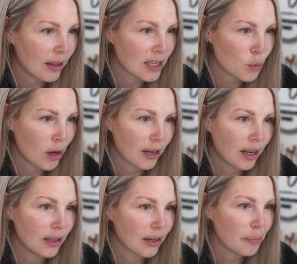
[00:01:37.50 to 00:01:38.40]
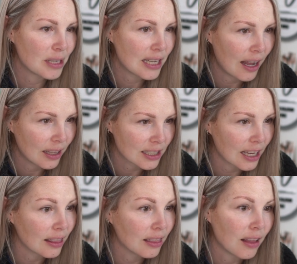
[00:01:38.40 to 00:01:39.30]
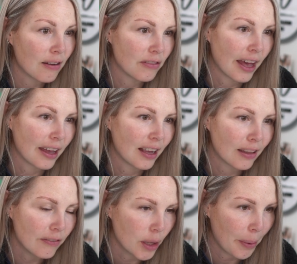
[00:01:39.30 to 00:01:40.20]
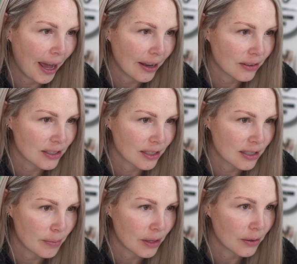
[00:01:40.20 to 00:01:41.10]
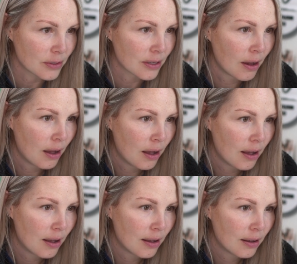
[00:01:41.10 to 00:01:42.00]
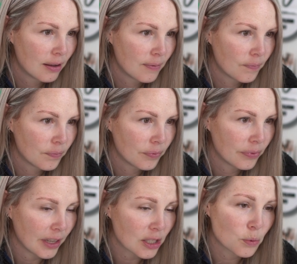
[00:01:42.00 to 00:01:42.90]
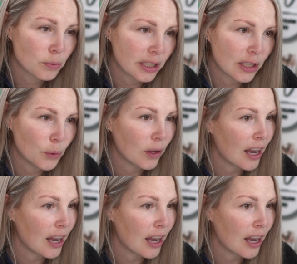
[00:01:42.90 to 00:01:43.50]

as watercolor and metallics. I love that. I love the patterns on some of those. That's really cool. I've